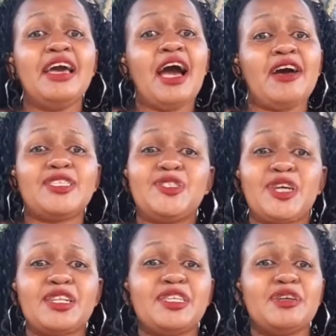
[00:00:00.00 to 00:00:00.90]
I was
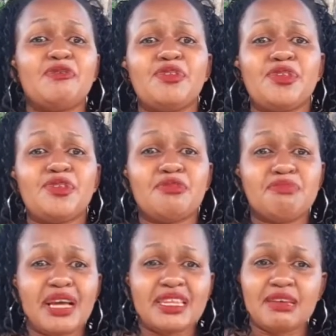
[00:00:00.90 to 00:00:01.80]
struggling with
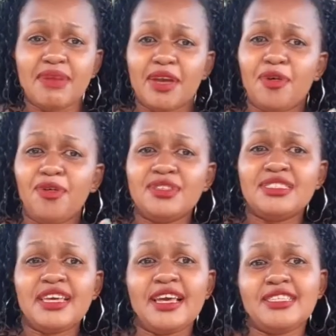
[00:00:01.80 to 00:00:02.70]
planning my
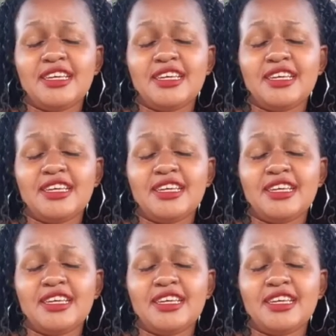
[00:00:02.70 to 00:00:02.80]
content,